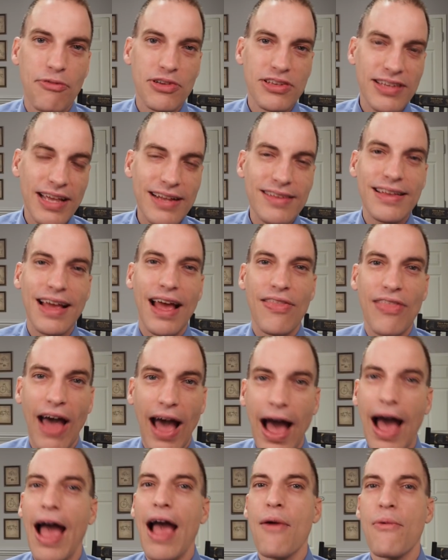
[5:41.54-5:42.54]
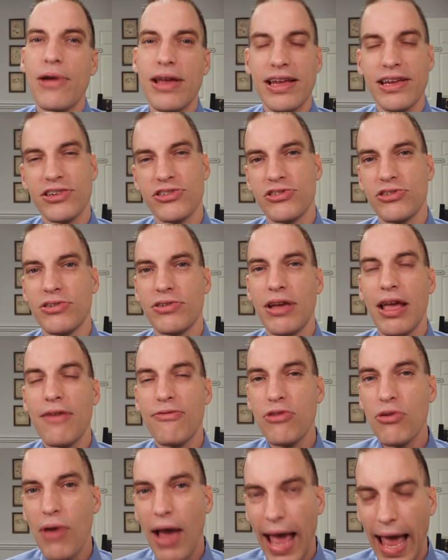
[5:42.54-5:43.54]
we set aside the highway issue,
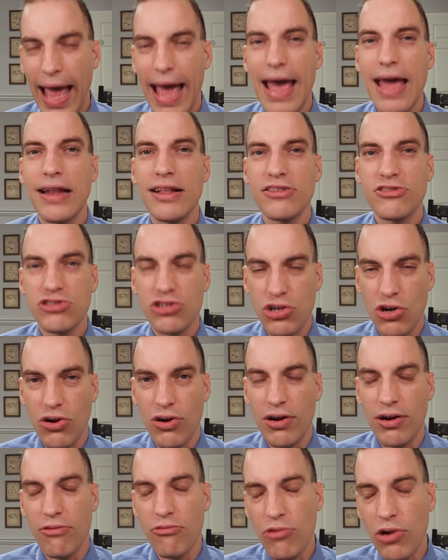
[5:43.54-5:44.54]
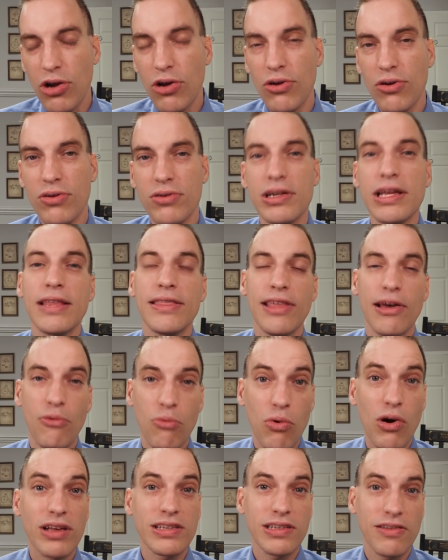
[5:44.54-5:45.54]
if you had a road that
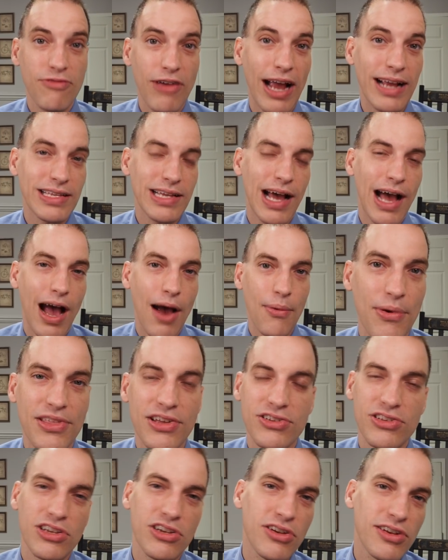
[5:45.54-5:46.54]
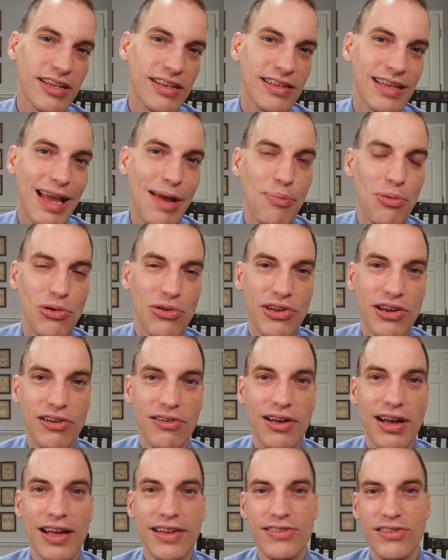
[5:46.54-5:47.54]
was in fact a highway, there's a good example
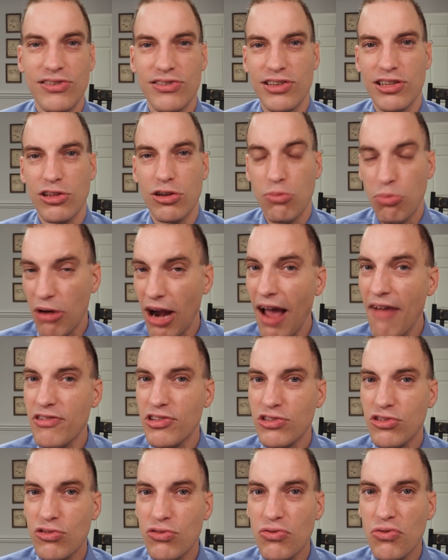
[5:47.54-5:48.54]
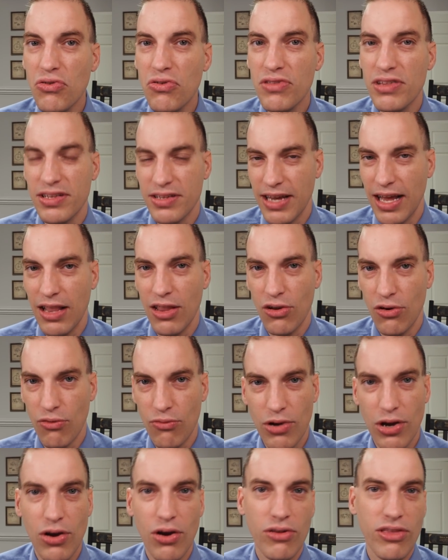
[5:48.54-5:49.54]
near us. There's a little private school that's got a little
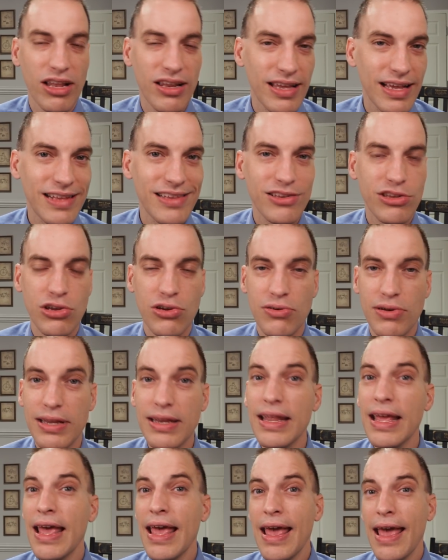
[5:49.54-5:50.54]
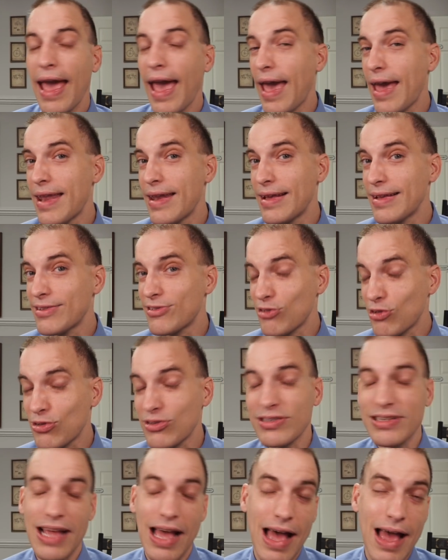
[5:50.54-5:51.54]
road that leads to it. And at
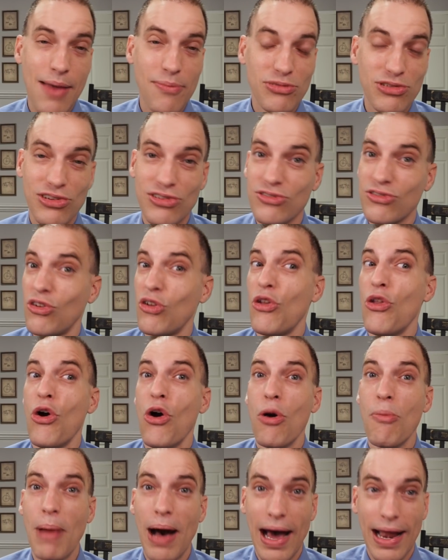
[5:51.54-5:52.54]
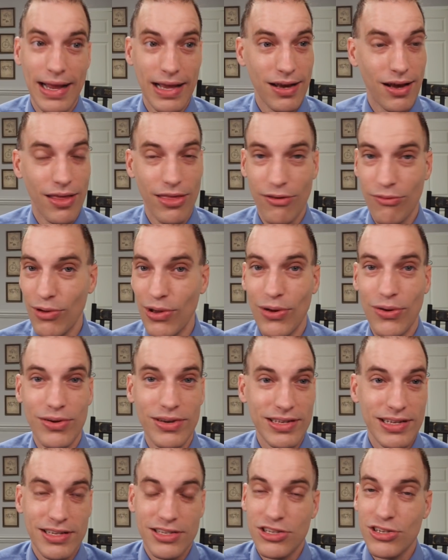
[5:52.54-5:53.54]
certain times, there's nobody on the road
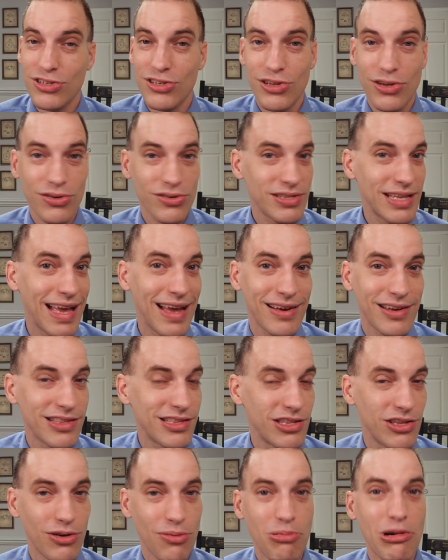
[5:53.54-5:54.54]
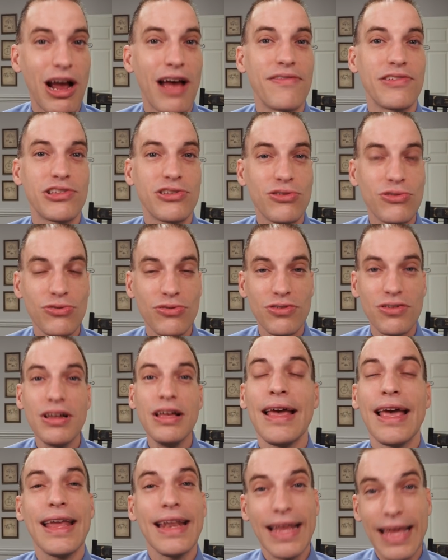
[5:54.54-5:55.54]
because it just goes down to the little private school.
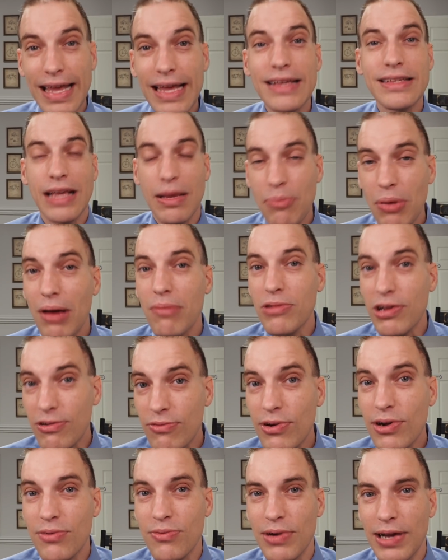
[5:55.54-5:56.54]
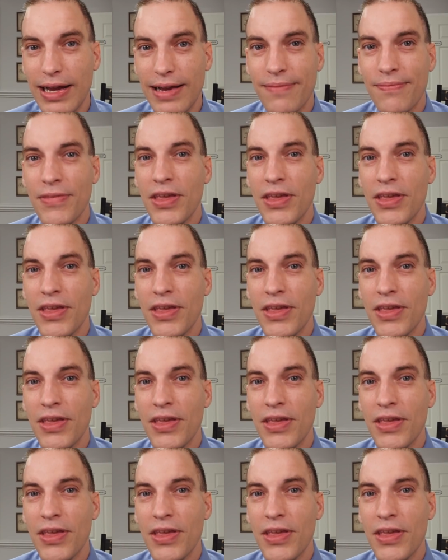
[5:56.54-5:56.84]
It is a public roadway.